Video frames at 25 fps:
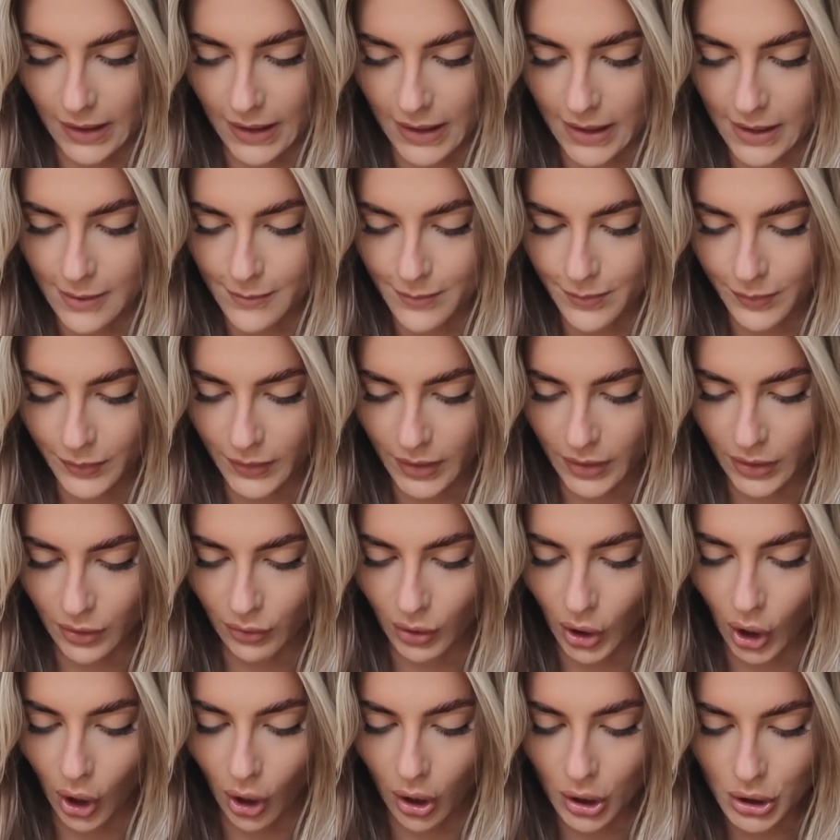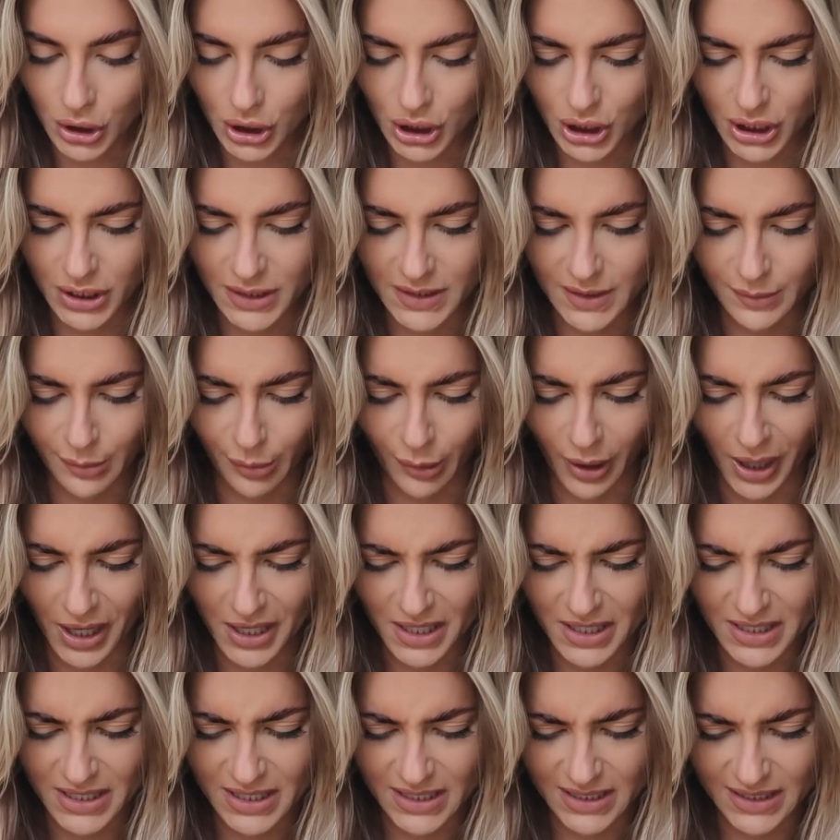Like, they're a conscious
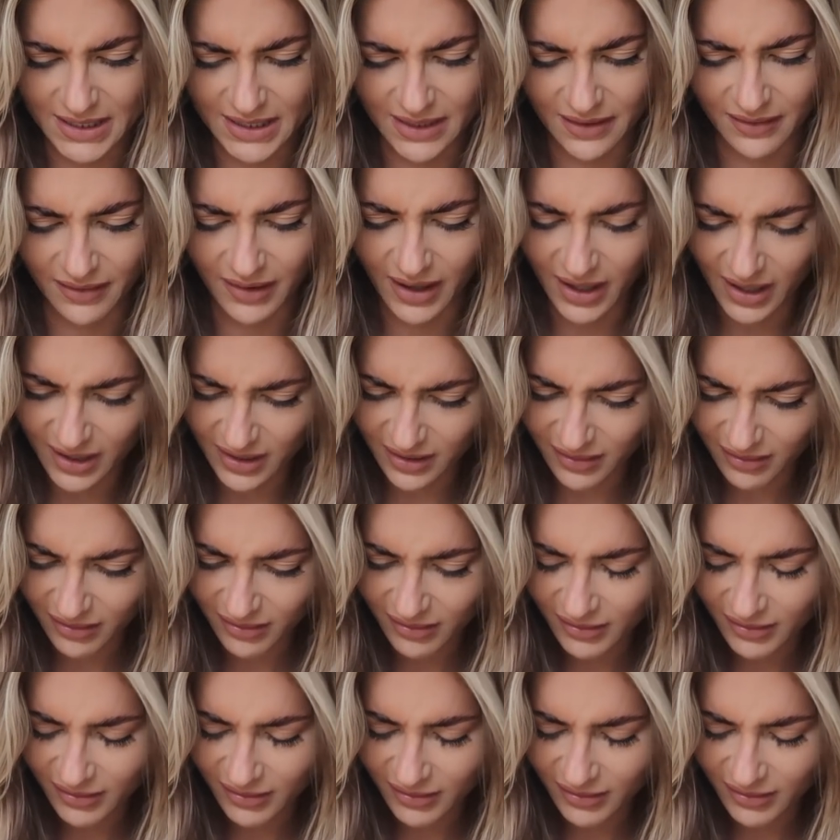brand, is that right?